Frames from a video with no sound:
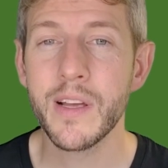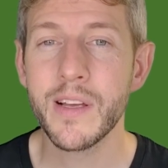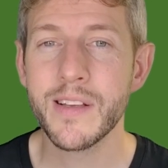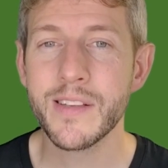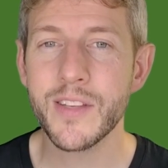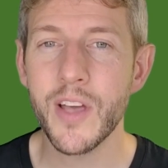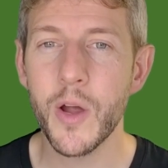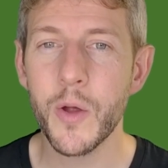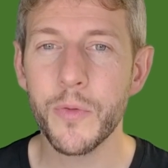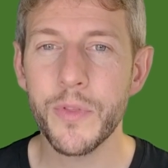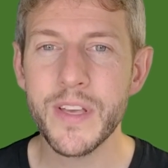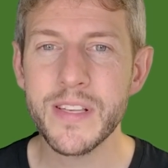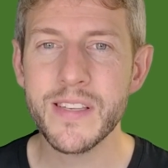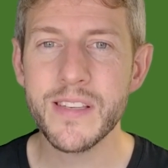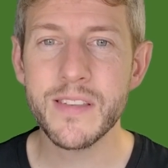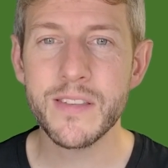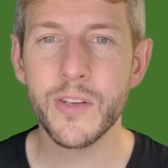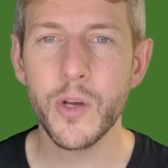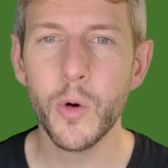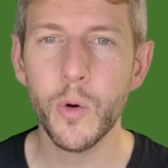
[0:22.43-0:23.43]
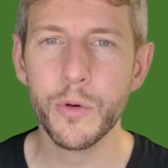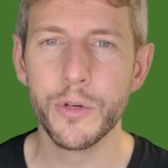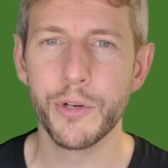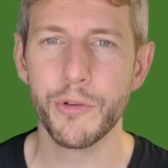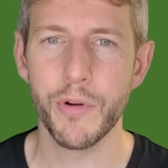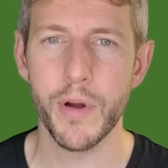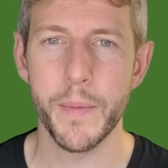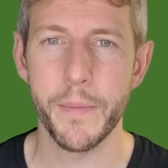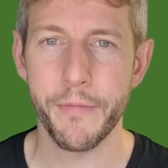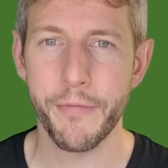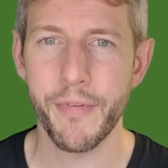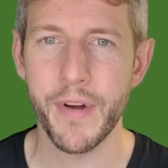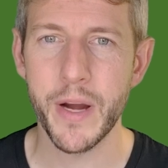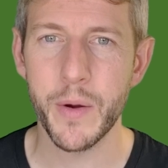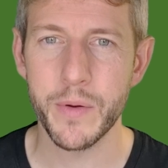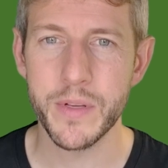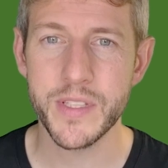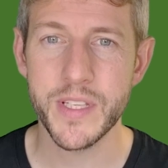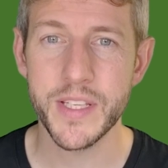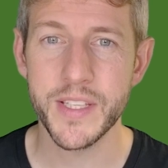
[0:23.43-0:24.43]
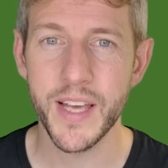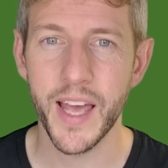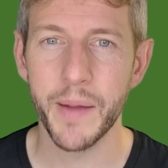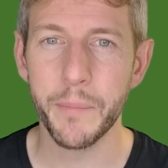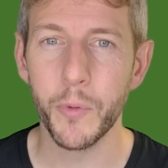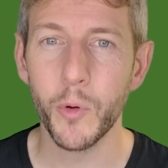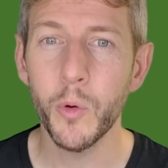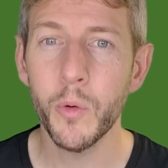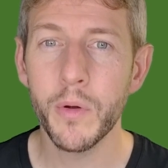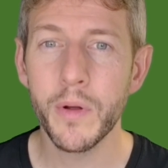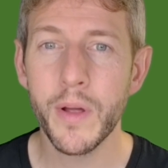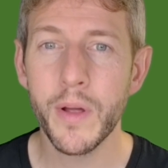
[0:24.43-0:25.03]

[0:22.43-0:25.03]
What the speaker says: So this is called a grouped frequency table